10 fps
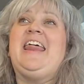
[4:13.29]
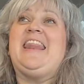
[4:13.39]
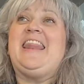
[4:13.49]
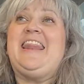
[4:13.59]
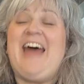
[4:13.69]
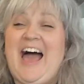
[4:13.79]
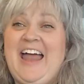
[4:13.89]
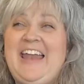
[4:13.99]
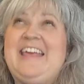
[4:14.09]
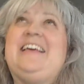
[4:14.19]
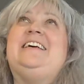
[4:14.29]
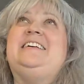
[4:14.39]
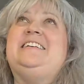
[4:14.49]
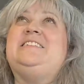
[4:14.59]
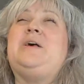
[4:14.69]
That
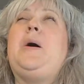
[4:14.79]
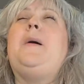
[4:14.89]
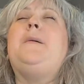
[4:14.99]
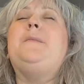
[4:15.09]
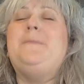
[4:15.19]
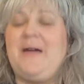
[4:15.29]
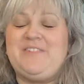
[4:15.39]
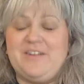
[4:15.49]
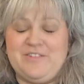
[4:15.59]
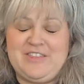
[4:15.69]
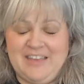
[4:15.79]
is my favorite